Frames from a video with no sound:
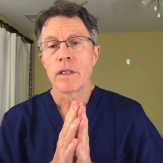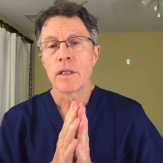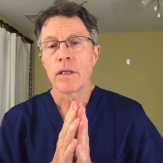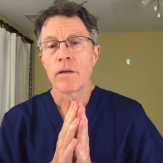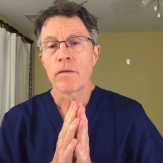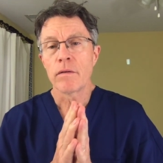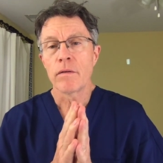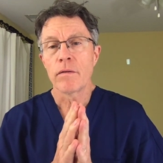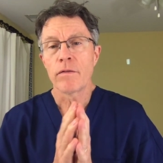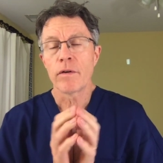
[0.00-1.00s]
uh, uh,
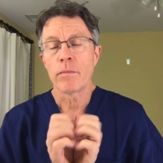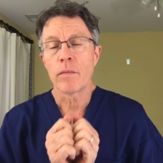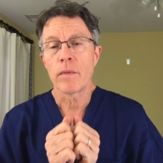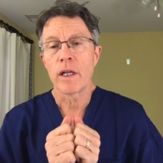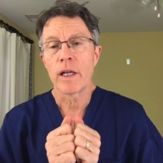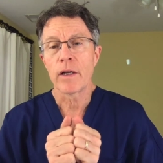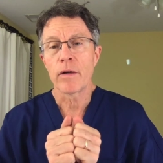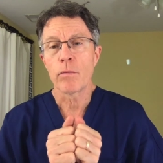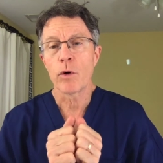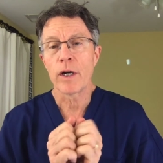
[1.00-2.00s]
from letting
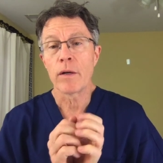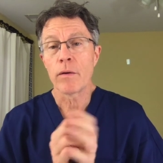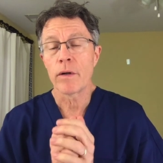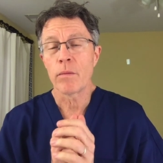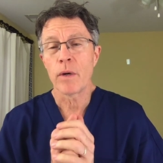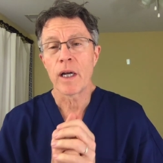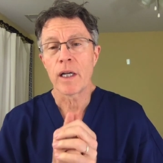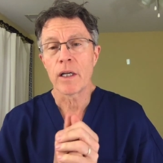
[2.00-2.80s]
your brain or your body